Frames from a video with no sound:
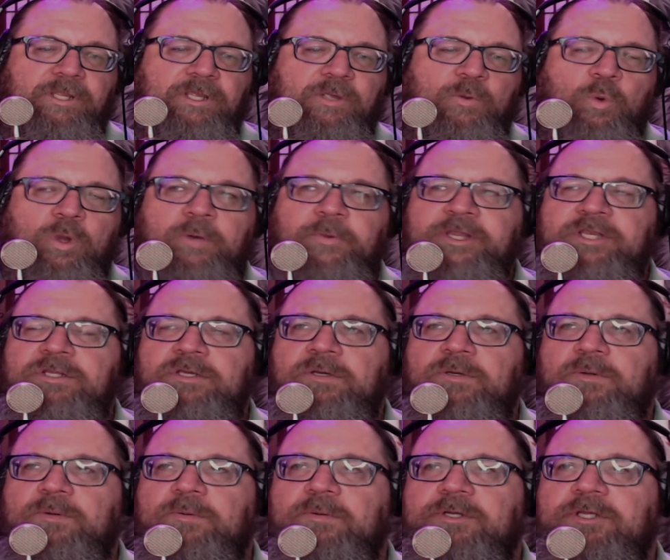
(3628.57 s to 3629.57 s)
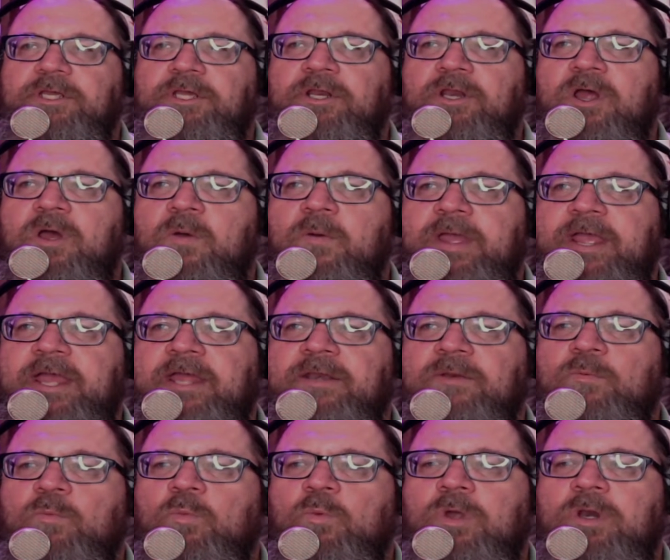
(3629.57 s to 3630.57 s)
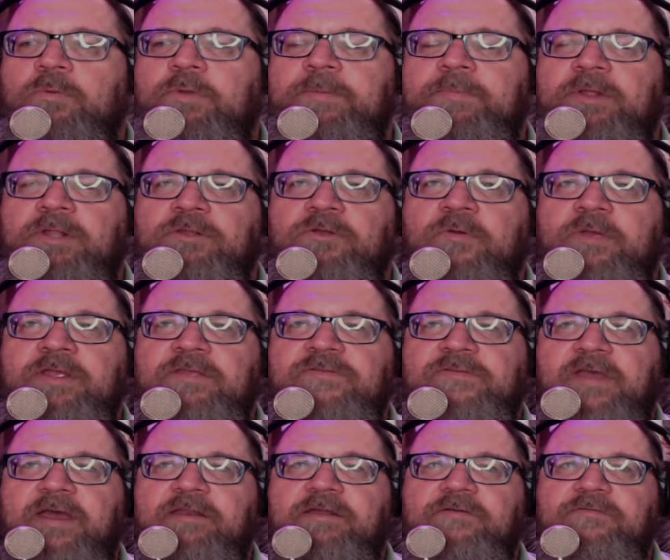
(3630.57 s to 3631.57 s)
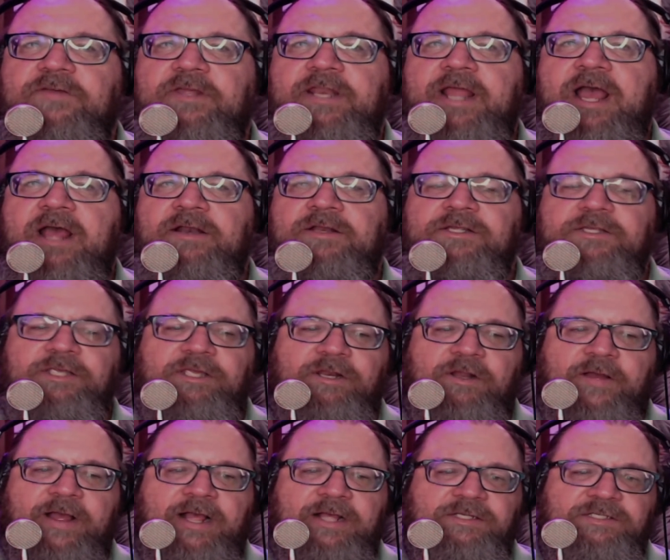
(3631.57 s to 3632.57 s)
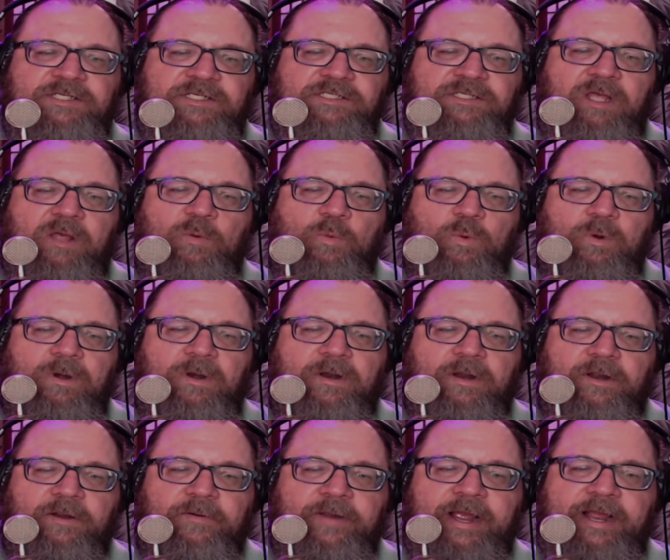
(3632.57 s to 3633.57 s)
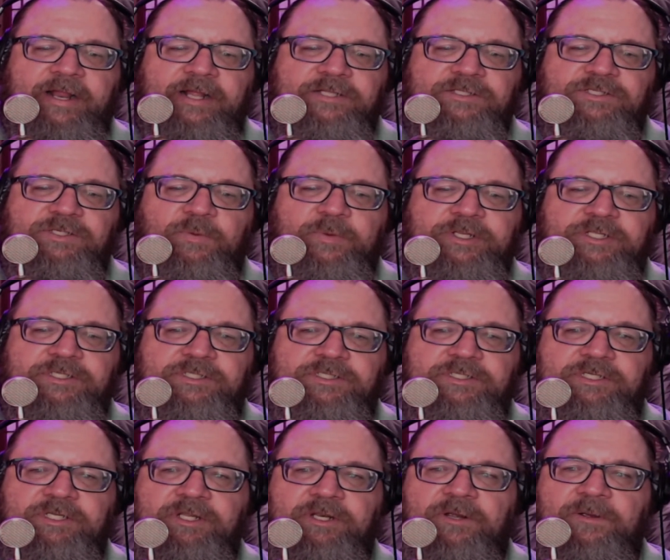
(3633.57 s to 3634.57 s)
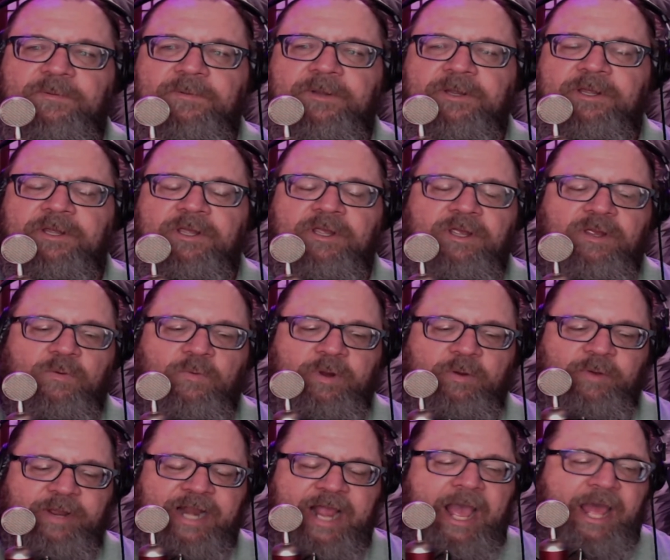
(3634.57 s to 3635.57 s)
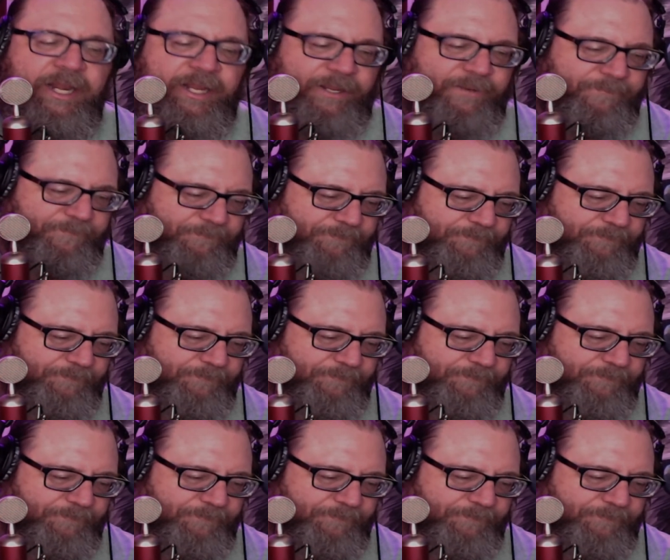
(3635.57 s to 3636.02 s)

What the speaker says: do we do? You know, and what do we build greens out of? And how does this all work? Right. And so we just, you know, we went at it